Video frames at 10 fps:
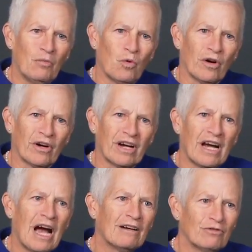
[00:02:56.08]
were
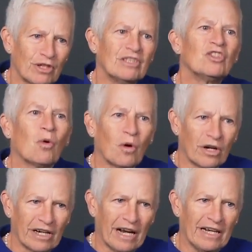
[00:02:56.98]
conference
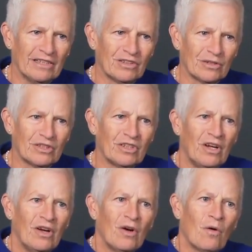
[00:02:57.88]
organizers,
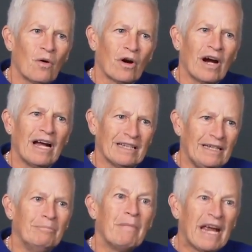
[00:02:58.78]
or
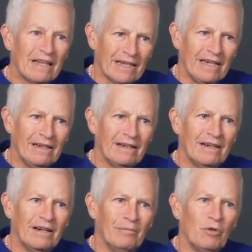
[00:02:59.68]
Eileen Maley,
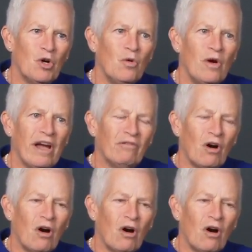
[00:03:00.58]
who have